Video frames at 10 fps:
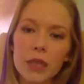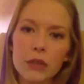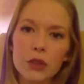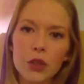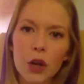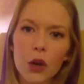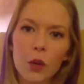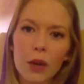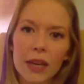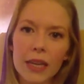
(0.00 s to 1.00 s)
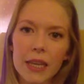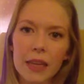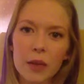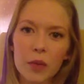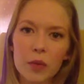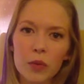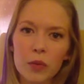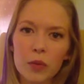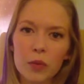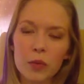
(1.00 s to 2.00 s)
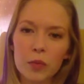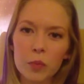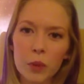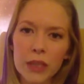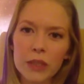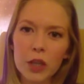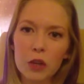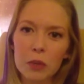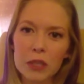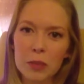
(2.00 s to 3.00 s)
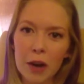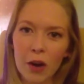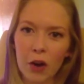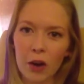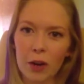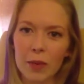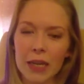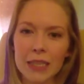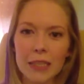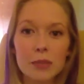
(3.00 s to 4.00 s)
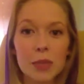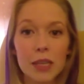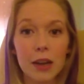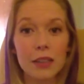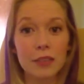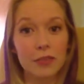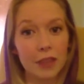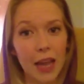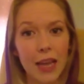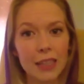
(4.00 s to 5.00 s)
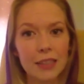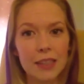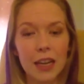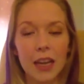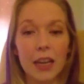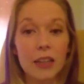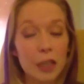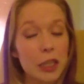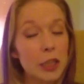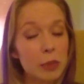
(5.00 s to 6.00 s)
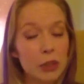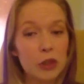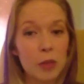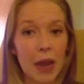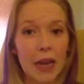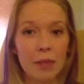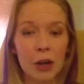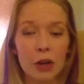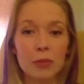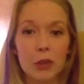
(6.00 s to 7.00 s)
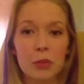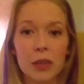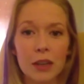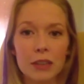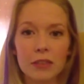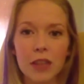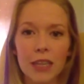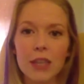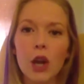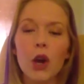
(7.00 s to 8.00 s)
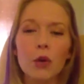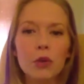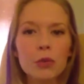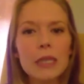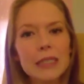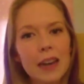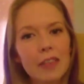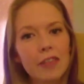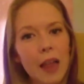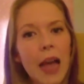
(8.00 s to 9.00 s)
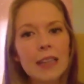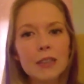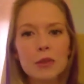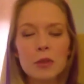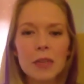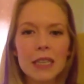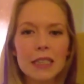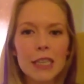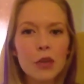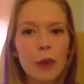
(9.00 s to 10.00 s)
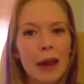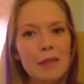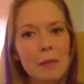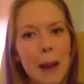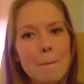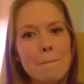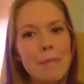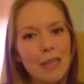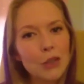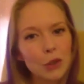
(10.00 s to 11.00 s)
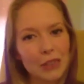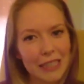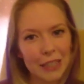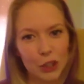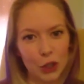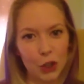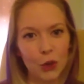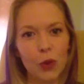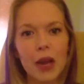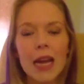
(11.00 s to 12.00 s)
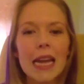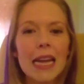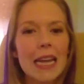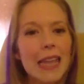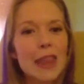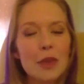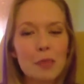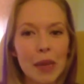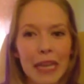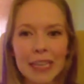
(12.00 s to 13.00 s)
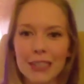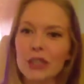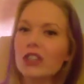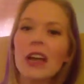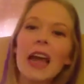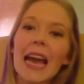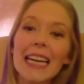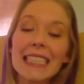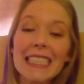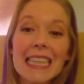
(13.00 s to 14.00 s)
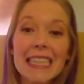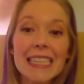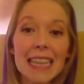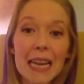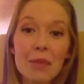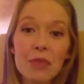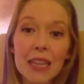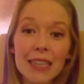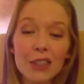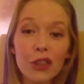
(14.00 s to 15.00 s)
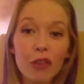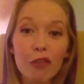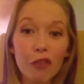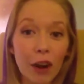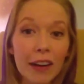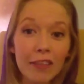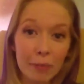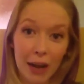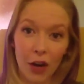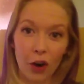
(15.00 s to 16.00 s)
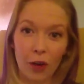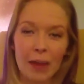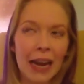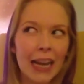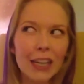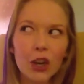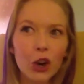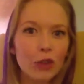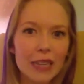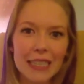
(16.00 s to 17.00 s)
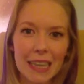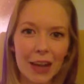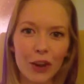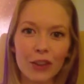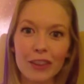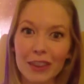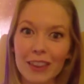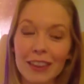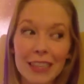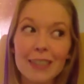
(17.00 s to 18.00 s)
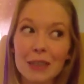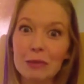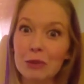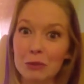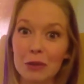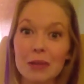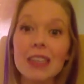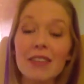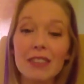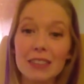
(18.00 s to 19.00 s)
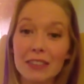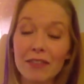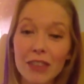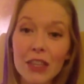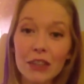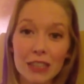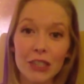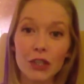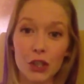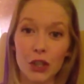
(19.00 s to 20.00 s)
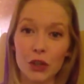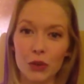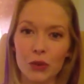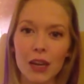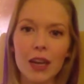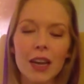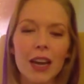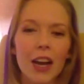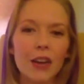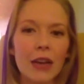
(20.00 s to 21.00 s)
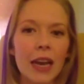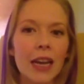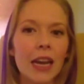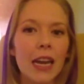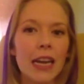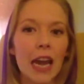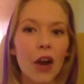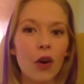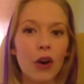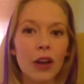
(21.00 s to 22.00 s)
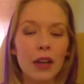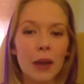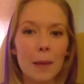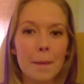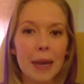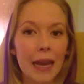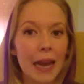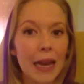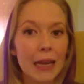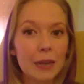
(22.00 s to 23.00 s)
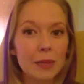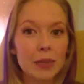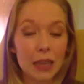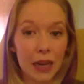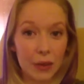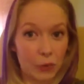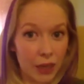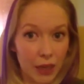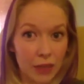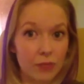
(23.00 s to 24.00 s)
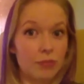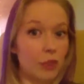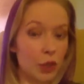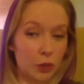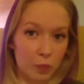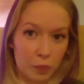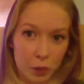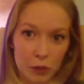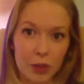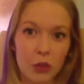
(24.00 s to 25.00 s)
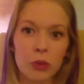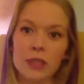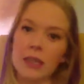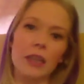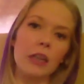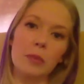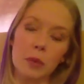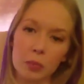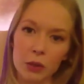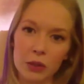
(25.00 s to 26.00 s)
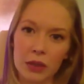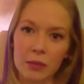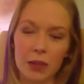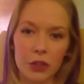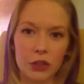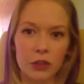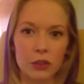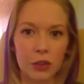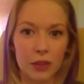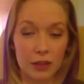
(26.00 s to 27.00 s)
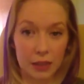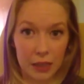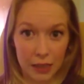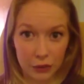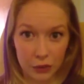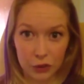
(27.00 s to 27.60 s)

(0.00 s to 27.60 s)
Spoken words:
So he went to go pinch my arm, and he tells me not to flex. He pinched the back of my arm, told me not to flex. Well, the reason I flexed was because he grabbed my muscle tissue in the pinch, and he did the same thing to the front of my arm, and I could already tell that these numbers were going to be severely skewed. Okay, now on my abs, I went ahead and, pulled my shorts down a little bit, pulled up my shirt so that he had